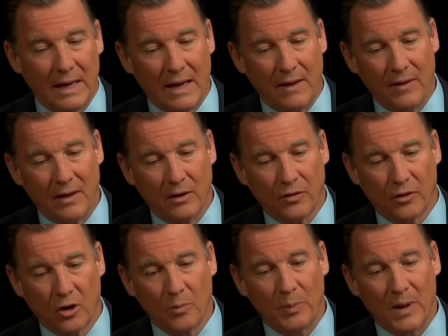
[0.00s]
And then a
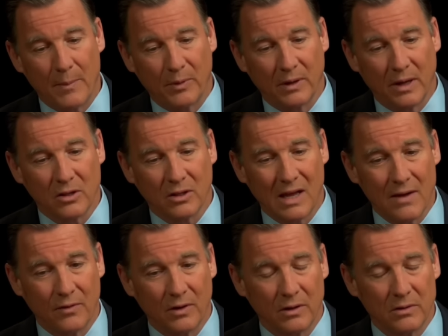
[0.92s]
third population, I
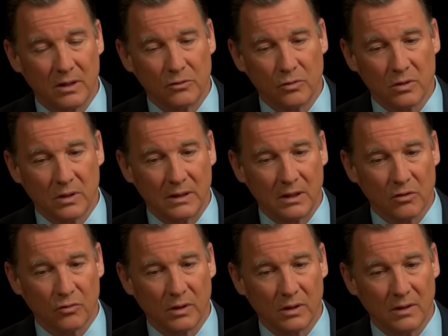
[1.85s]
have an interesting
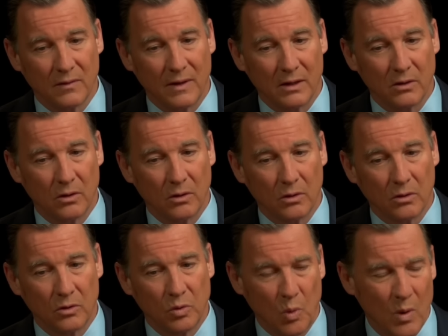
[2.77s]
district in that
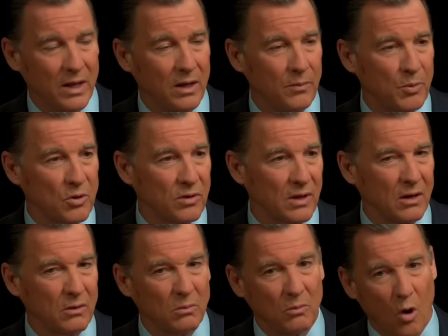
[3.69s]

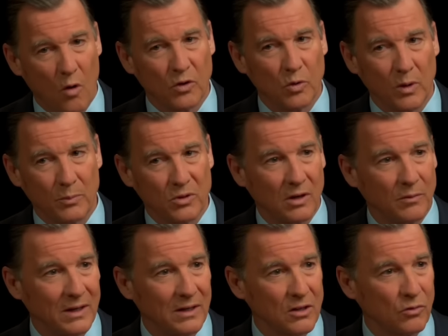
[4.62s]
over 20%
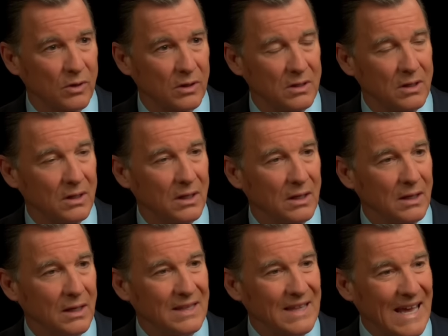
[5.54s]
of my district
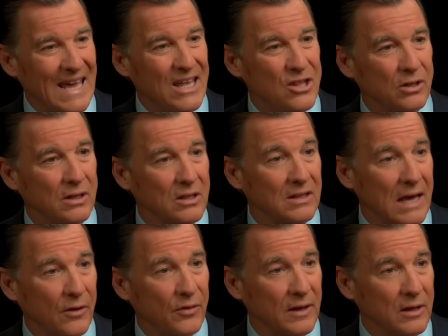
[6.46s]
is Asian and
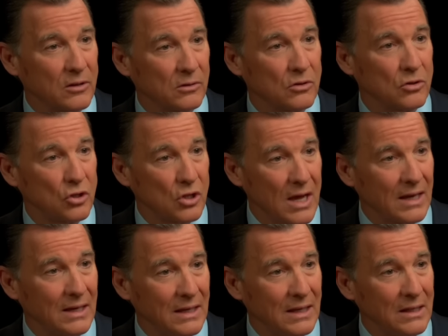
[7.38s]
South Asian,
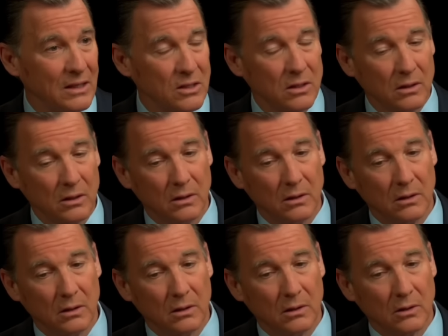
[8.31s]
Chinese,
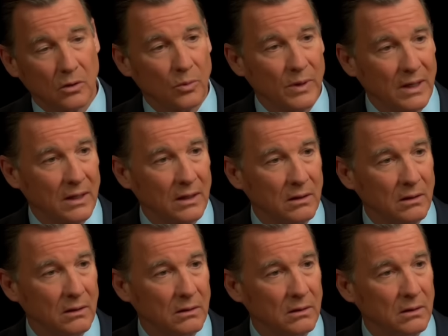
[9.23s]

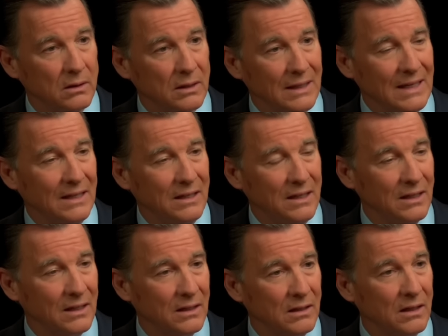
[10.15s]
Korean,
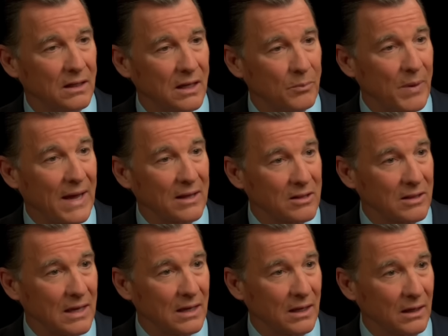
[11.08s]
Indian, and
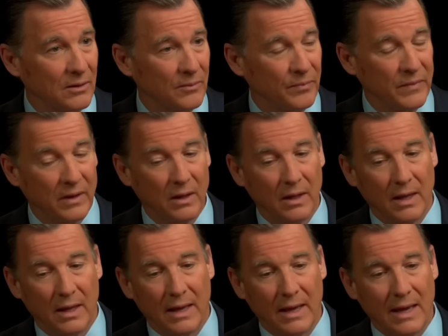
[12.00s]
Pakistani.
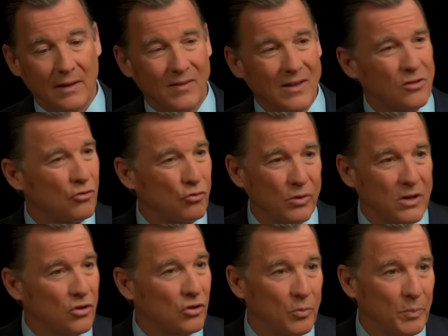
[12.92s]
And these are
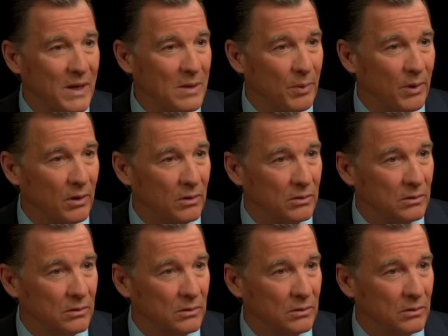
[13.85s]
traditional people.